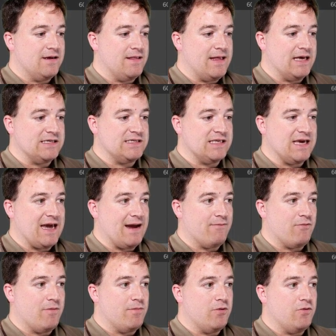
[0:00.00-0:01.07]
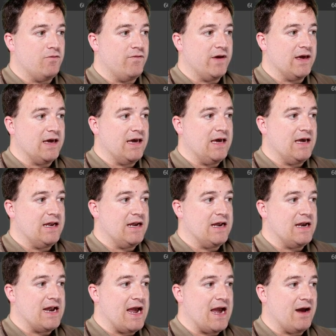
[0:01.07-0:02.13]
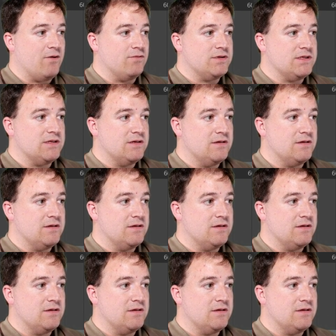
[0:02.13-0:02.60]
And that's the camera moving in and out.